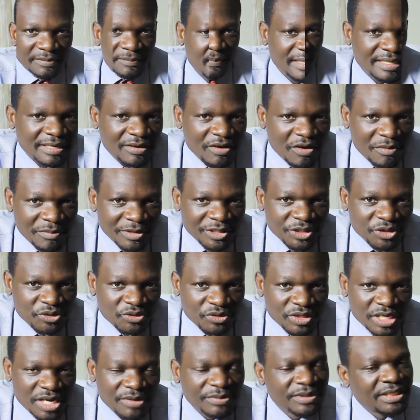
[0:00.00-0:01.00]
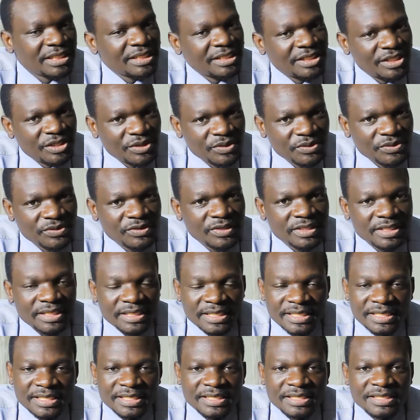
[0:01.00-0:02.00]
The common sugar which is used
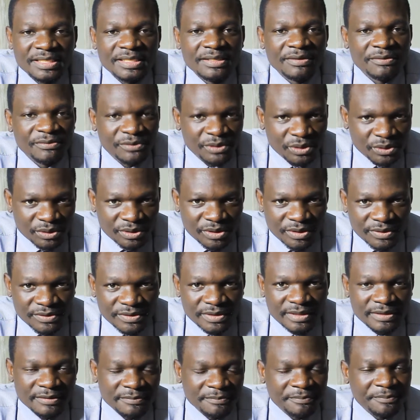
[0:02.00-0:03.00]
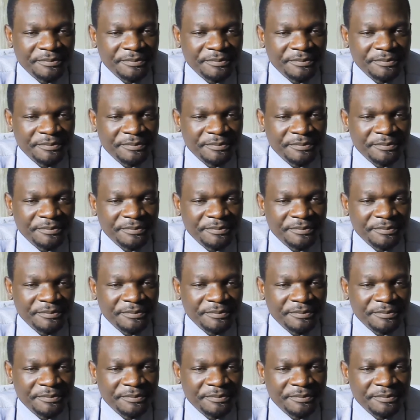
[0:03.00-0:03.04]
is fructose.